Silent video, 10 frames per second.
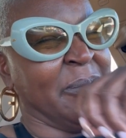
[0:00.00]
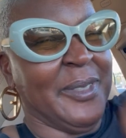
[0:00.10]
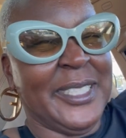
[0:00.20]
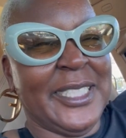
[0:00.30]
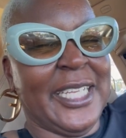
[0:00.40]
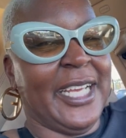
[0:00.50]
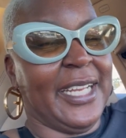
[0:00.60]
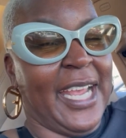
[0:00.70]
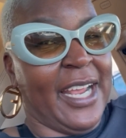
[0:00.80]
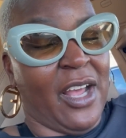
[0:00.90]
scent
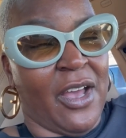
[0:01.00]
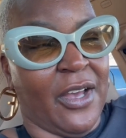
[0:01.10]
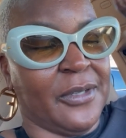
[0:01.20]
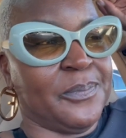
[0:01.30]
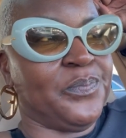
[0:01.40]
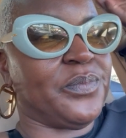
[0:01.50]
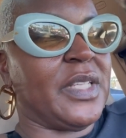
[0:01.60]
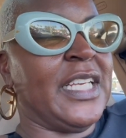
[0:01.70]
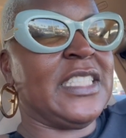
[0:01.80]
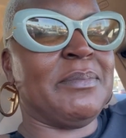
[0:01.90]
at all.
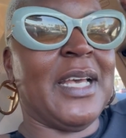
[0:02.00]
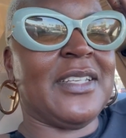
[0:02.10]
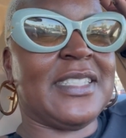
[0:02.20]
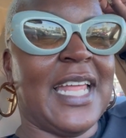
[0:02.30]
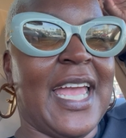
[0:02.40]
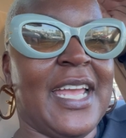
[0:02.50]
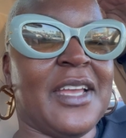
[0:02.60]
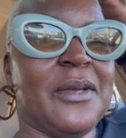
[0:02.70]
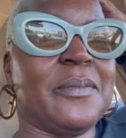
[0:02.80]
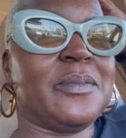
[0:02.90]
It smells
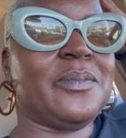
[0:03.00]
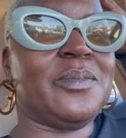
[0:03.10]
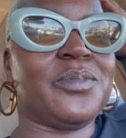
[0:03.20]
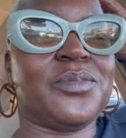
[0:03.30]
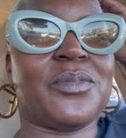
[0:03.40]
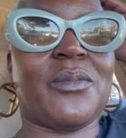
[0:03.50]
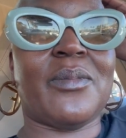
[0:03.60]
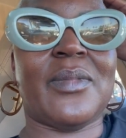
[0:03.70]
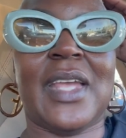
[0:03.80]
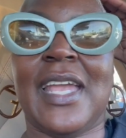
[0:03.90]
like,
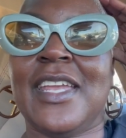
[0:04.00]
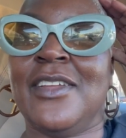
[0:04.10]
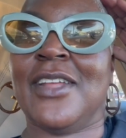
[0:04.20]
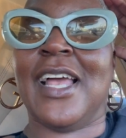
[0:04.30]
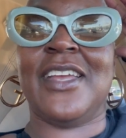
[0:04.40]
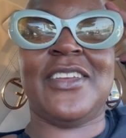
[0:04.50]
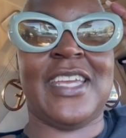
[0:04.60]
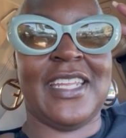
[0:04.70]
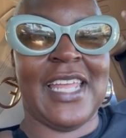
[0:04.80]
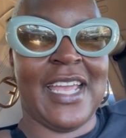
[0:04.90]
you know how you
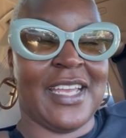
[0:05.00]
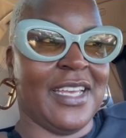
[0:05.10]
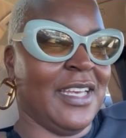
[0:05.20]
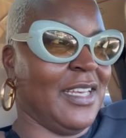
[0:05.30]
get like,